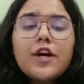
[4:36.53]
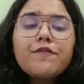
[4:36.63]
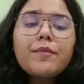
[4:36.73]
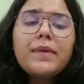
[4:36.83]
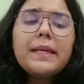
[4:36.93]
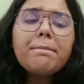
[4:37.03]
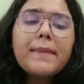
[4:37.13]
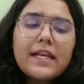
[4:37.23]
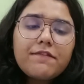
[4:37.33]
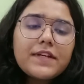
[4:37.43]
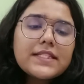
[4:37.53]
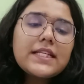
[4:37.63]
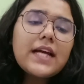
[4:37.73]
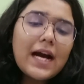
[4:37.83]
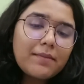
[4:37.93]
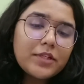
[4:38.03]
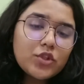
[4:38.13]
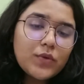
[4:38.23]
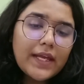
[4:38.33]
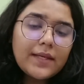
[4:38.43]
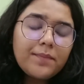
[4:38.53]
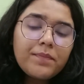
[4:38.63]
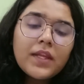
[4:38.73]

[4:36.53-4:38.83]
for being manifestly arbitrary,